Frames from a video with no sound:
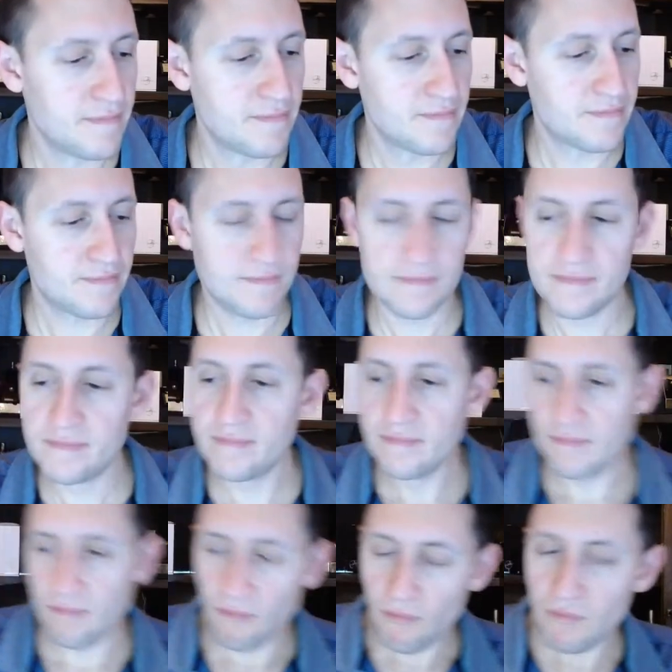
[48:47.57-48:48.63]

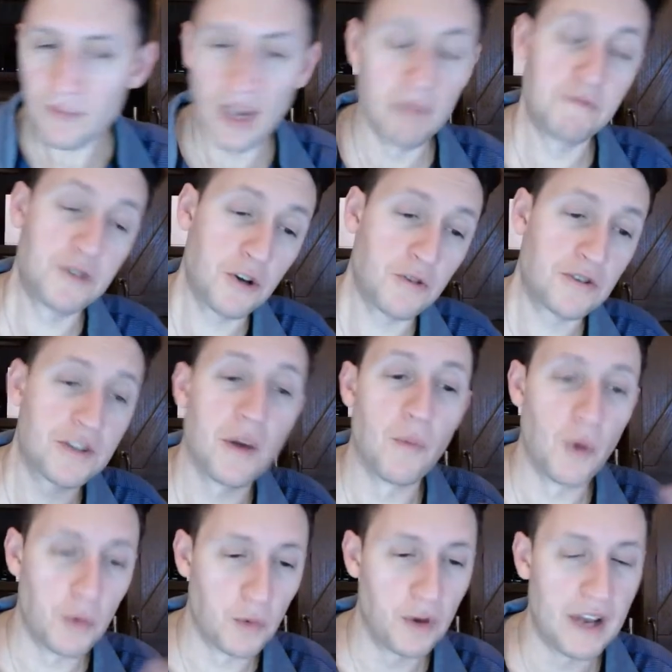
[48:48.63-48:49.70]
I'm sure
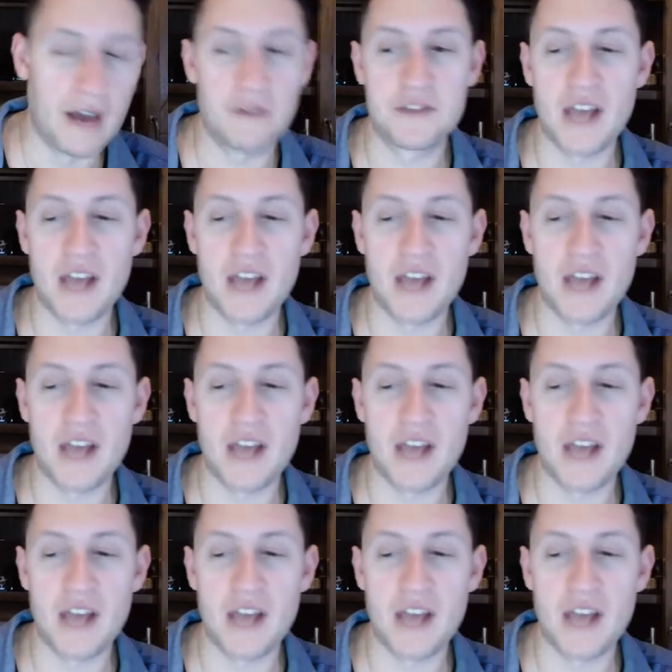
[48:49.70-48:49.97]
someone will now